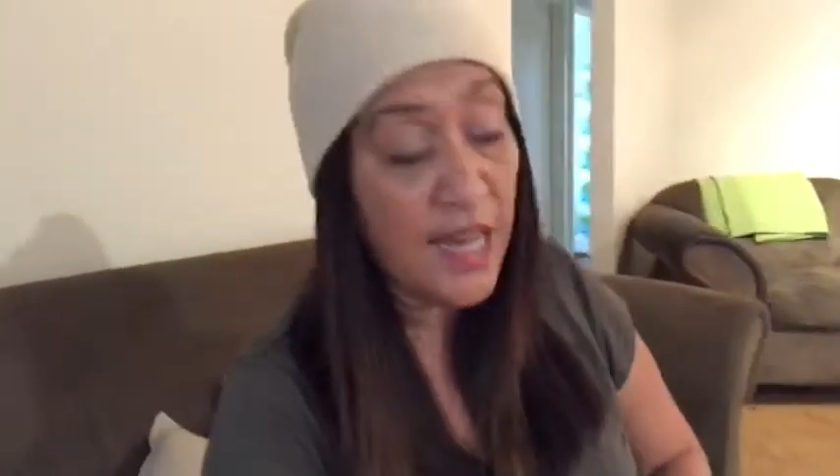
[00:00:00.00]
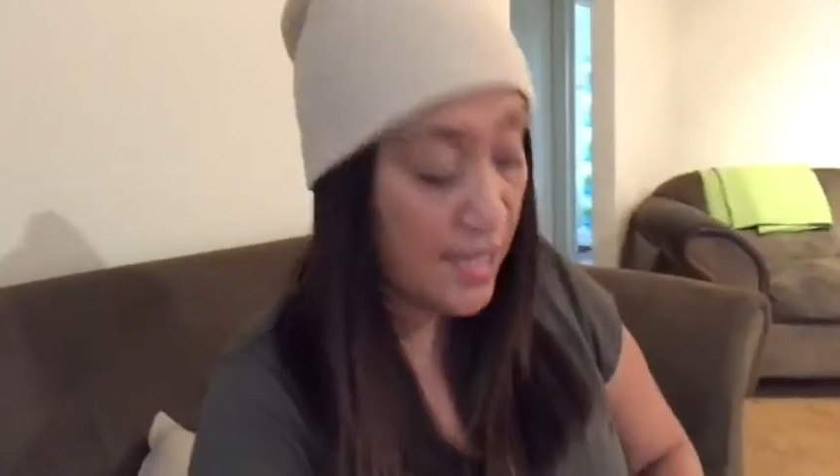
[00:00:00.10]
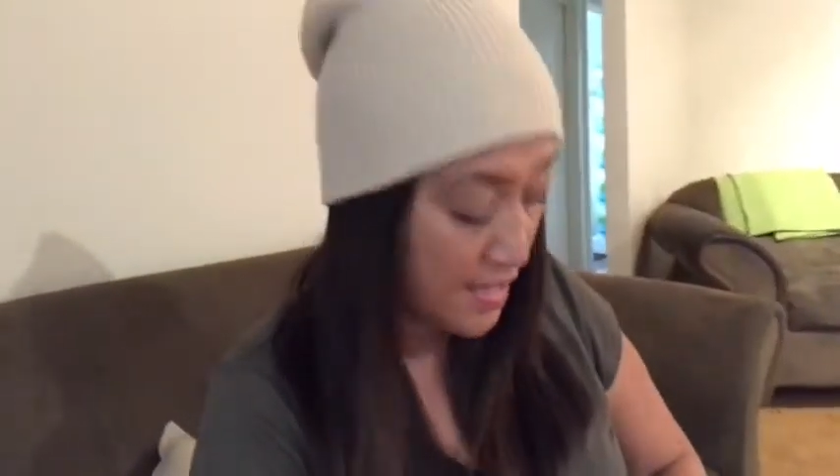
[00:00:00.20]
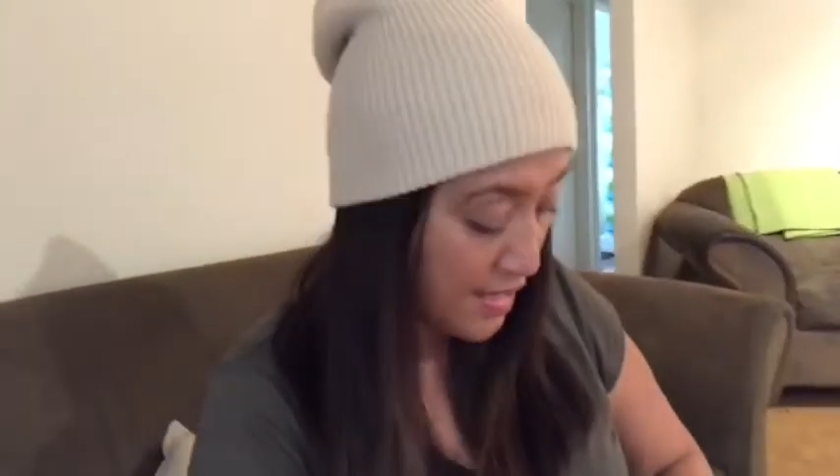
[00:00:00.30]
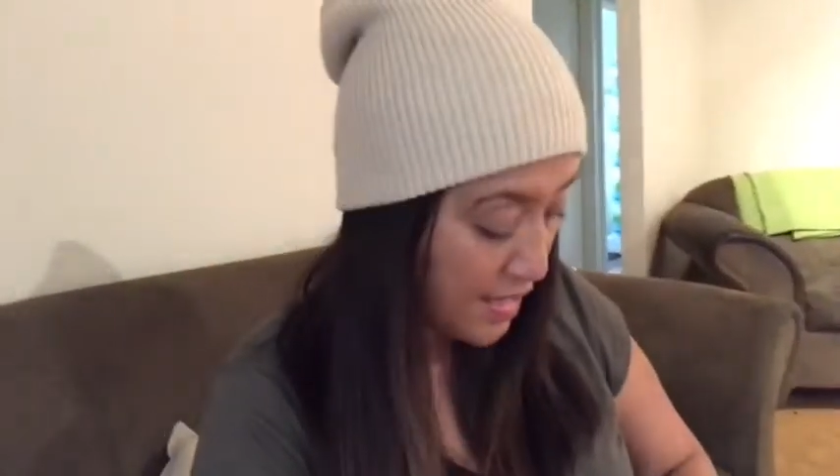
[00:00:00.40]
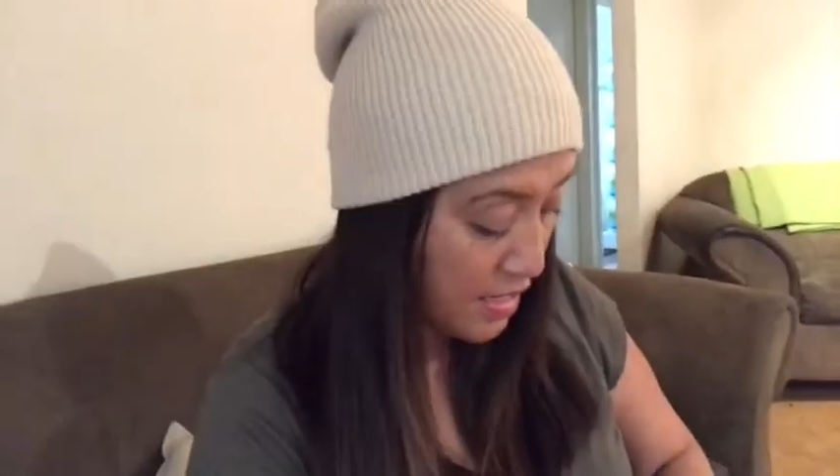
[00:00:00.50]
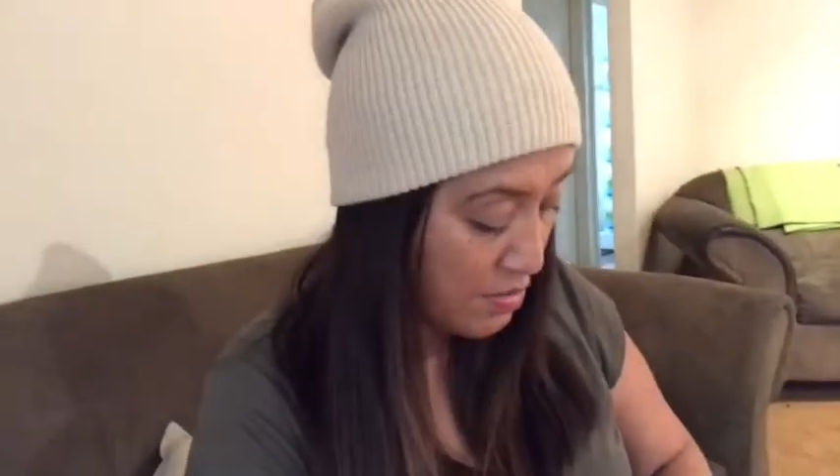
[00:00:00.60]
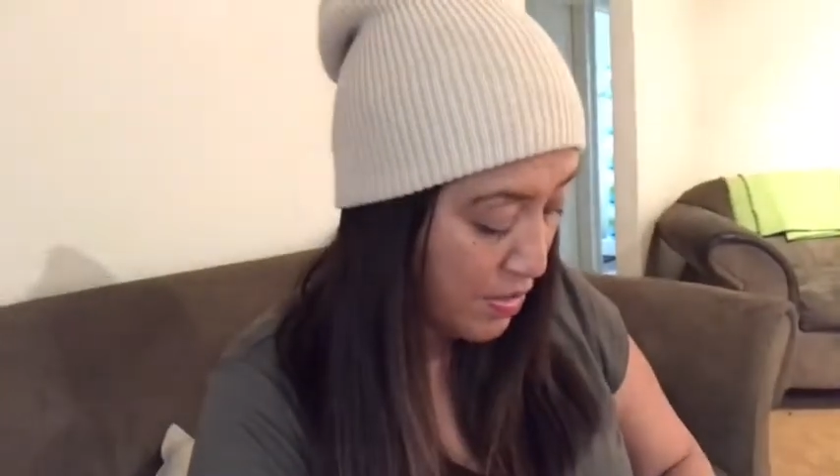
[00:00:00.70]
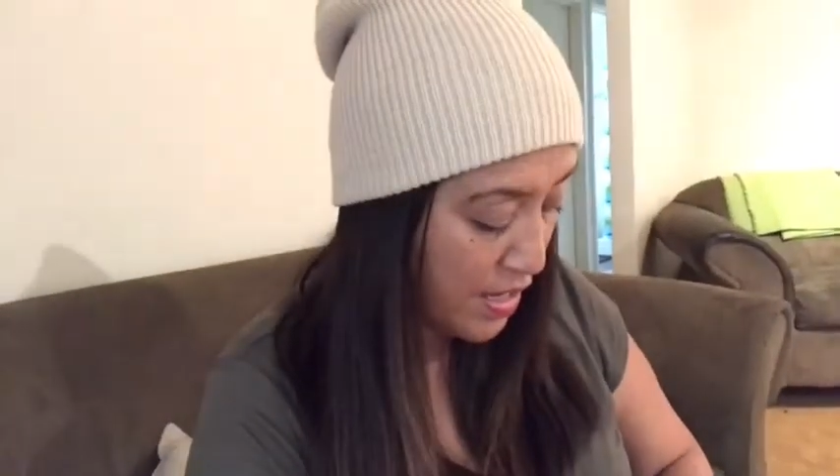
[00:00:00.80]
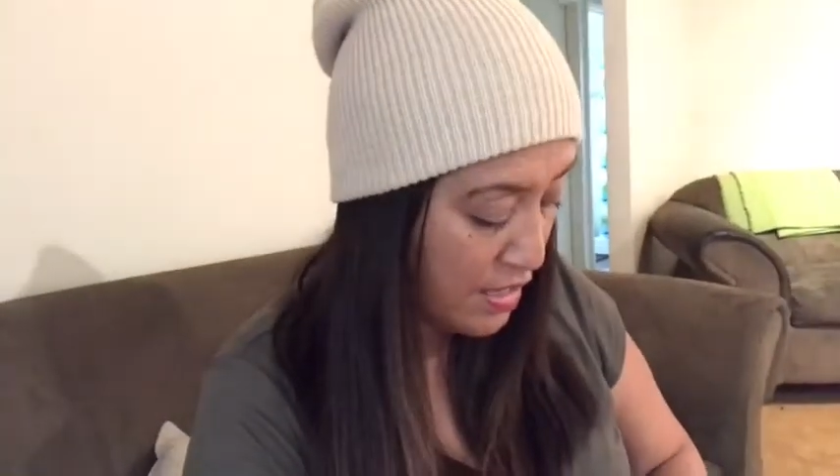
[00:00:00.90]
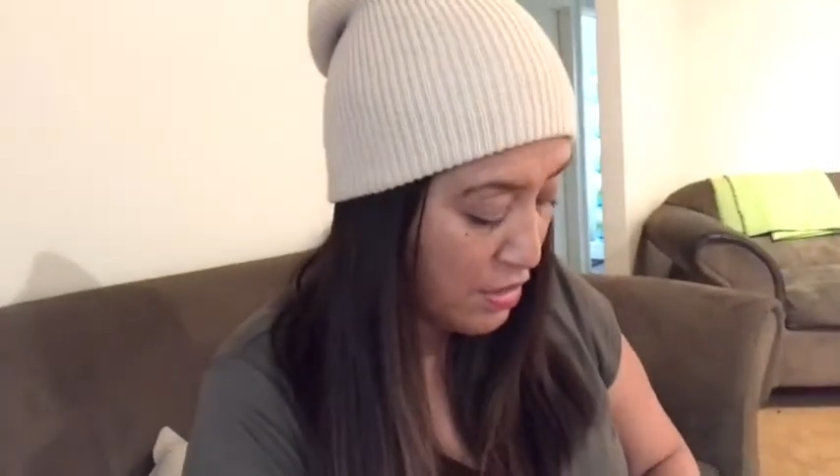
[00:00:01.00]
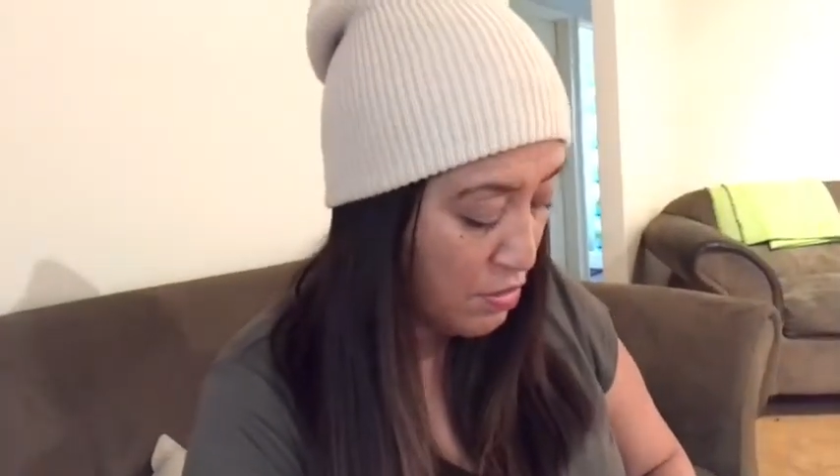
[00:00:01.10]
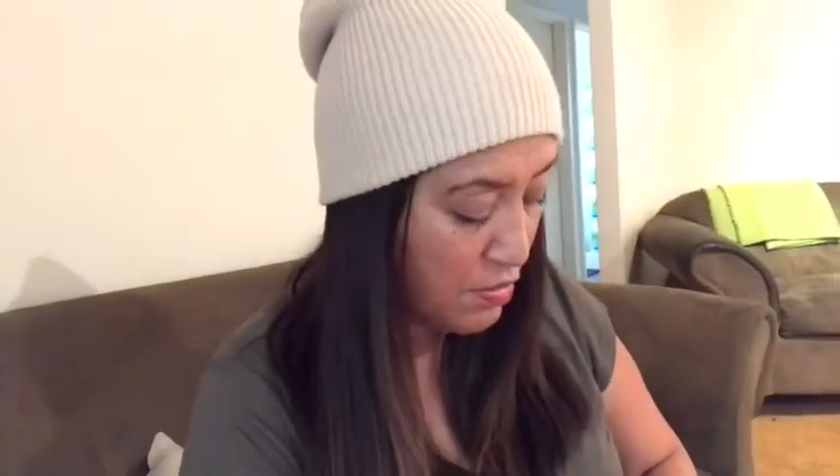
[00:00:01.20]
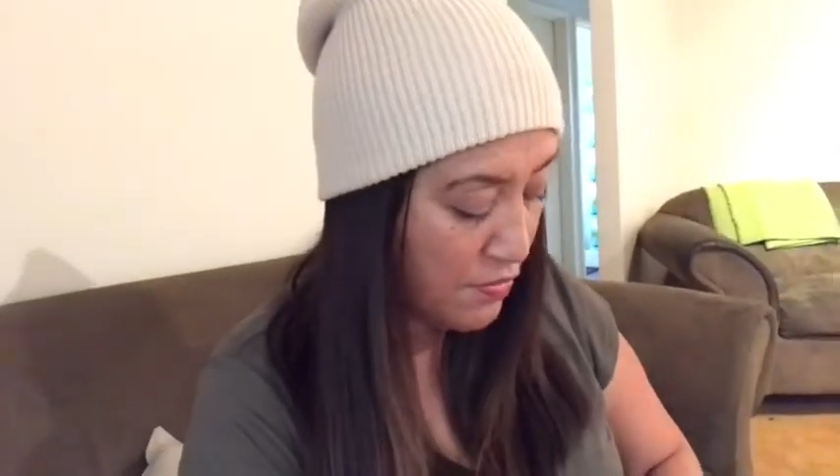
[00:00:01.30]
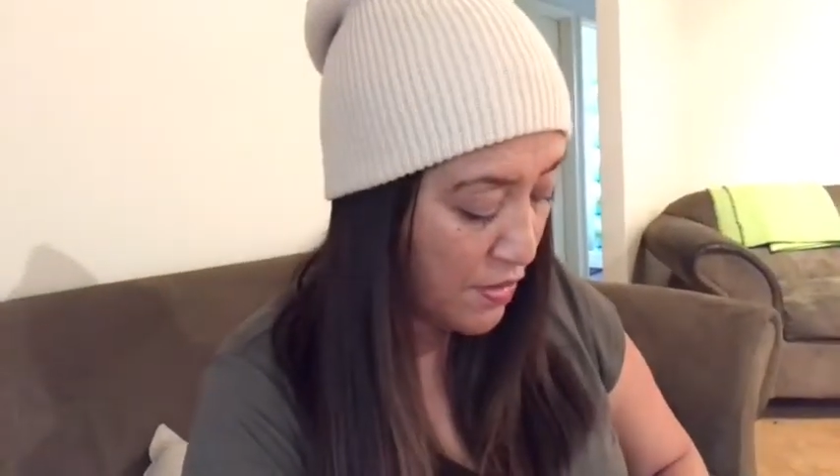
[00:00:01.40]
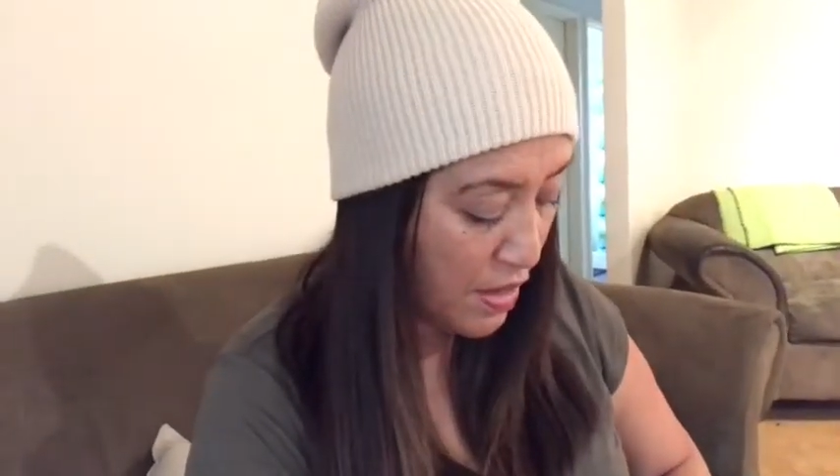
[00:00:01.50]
and then they're going to be heading off